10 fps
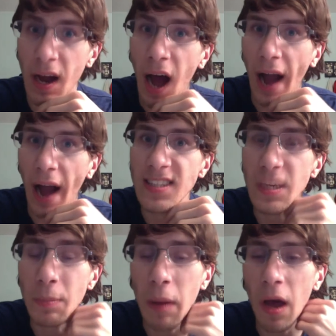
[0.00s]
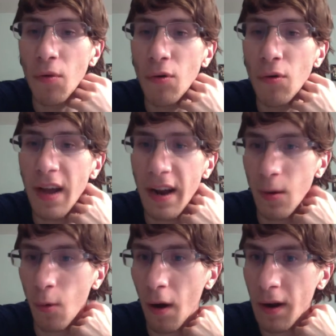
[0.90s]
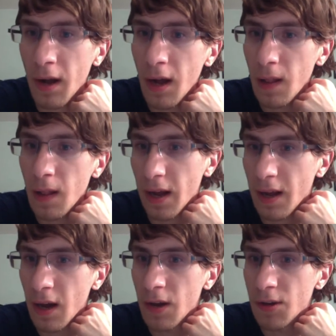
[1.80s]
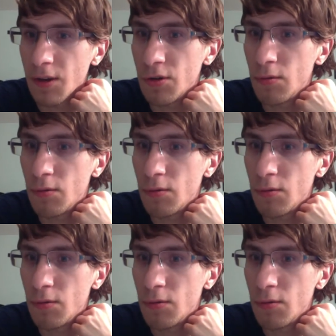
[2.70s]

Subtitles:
I can see Pale Moon getting one. Like, you